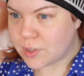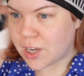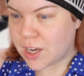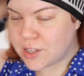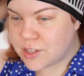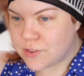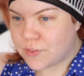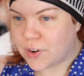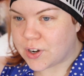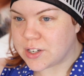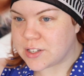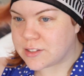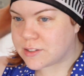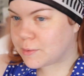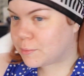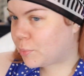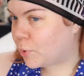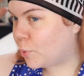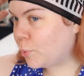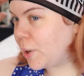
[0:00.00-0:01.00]
It's a very
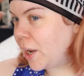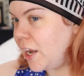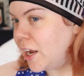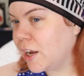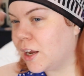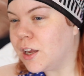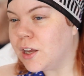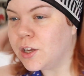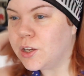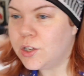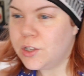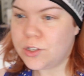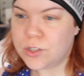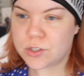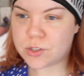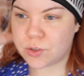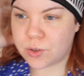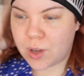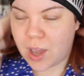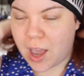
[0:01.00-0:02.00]
simple way
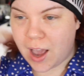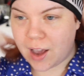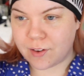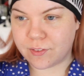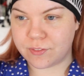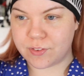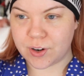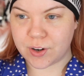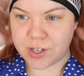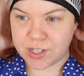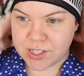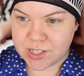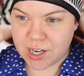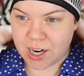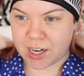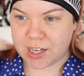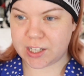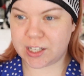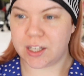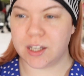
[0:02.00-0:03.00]
to have very
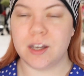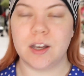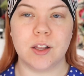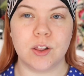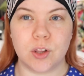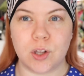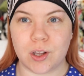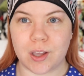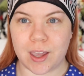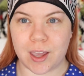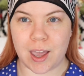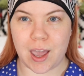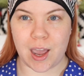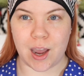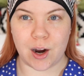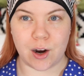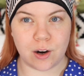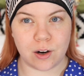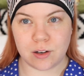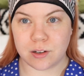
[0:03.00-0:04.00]
tidy looking
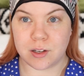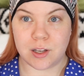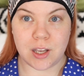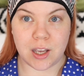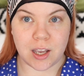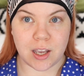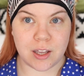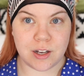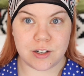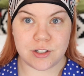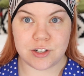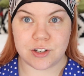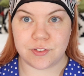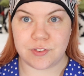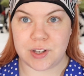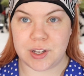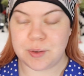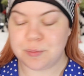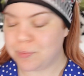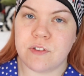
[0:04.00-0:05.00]
hair in a
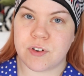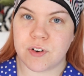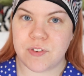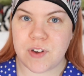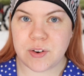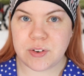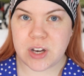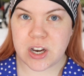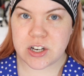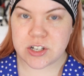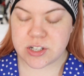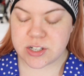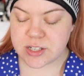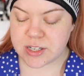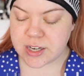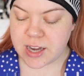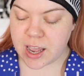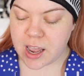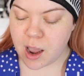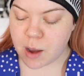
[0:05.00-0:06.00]
jiffy. For foundation
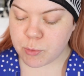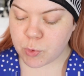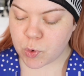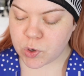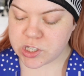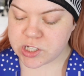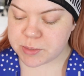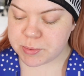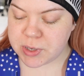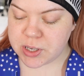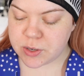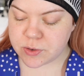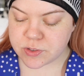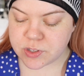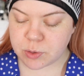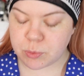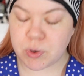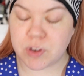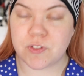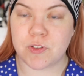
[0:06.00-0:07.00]
today, I'm going to be
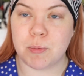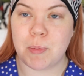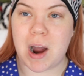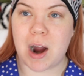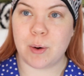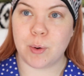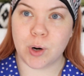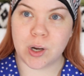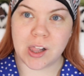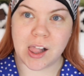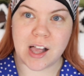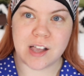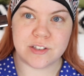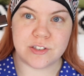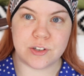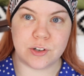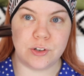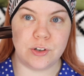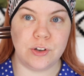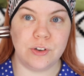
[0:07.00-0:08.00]
using one from Hourglass,
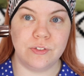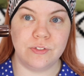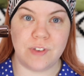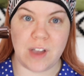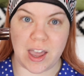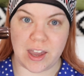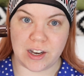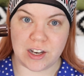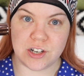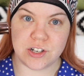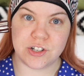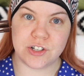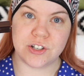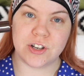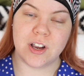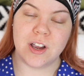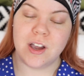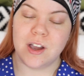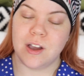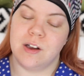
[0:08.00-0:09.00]
their new Vanish
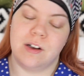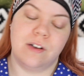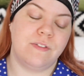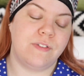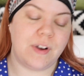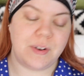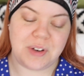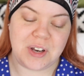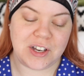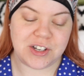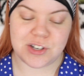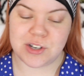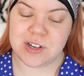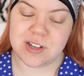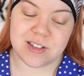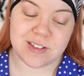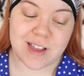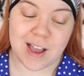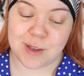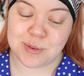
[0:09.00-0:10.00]
foundation
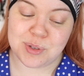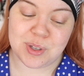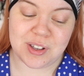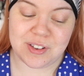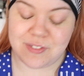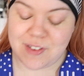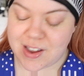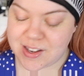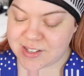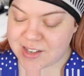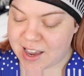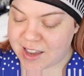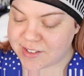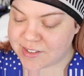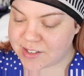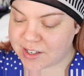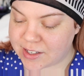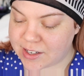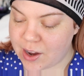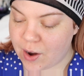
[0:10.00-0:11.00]
is absolutely
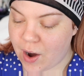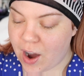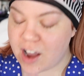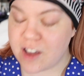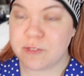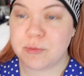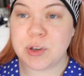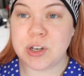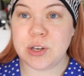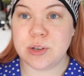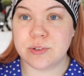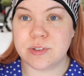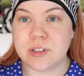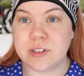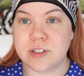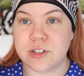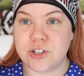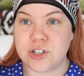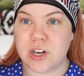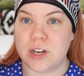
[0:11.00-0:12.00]
fantastic. Now I've been using
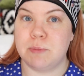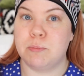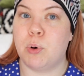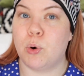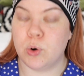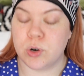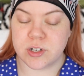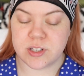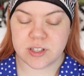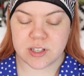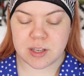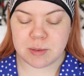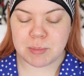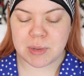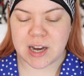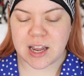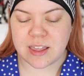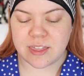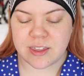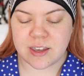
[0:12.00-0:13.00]
the shade Porcelain,
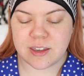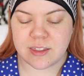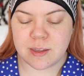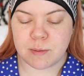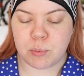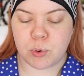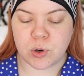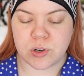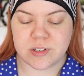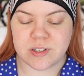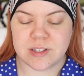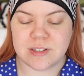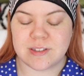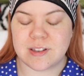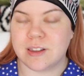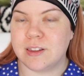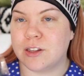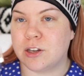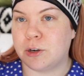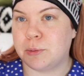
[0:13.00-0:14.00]
but I think that Porcelain's
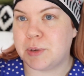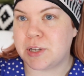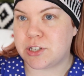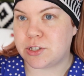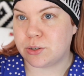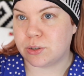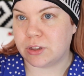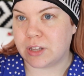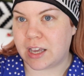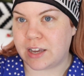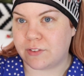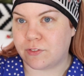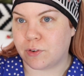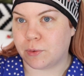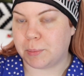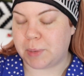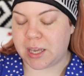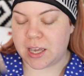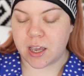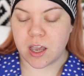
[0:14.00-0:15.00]
a little bit too light
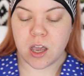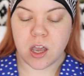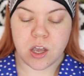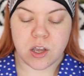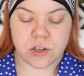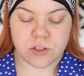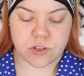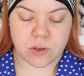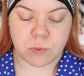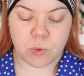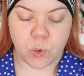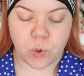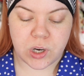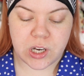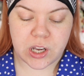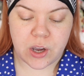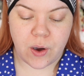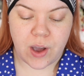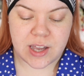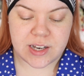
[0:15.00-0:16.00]
for me. So I'm going
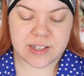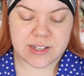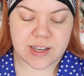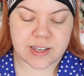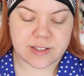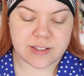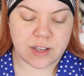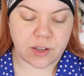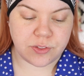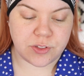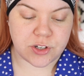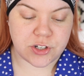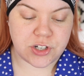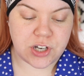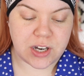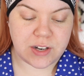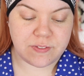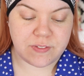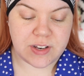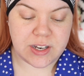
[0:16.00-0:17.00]
to go ahead and test out the
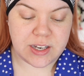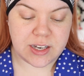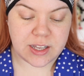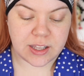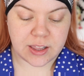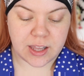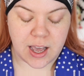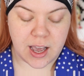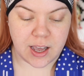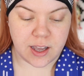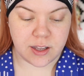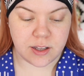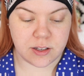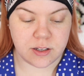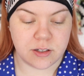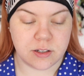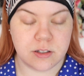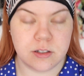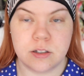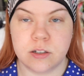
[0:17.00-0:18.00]
shade Vanilla
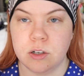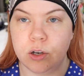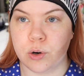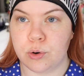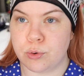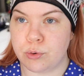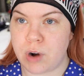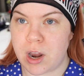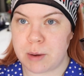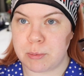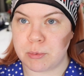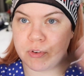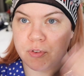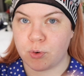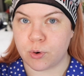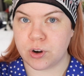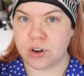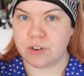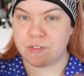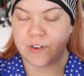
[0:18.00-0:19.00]
right
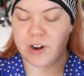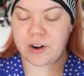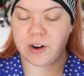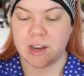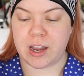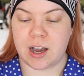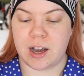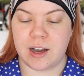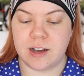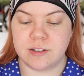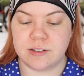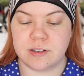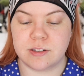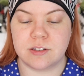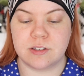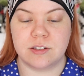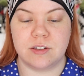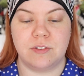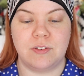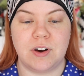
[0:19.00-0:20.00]
before your very eyes. This
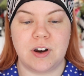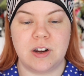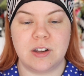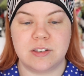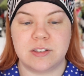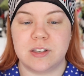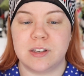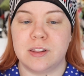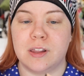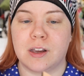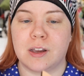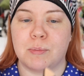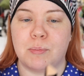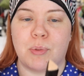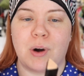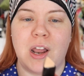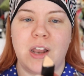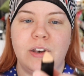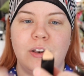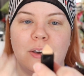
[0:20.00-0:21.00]
is the very, see look,
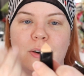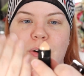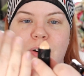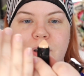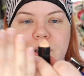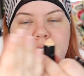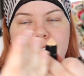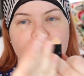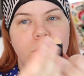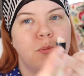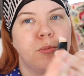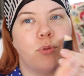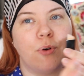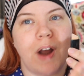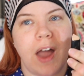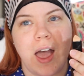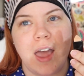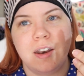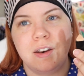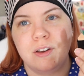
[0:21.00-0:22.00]
brand new,
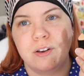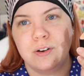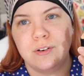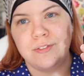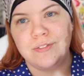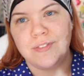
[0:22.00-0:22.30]
brand new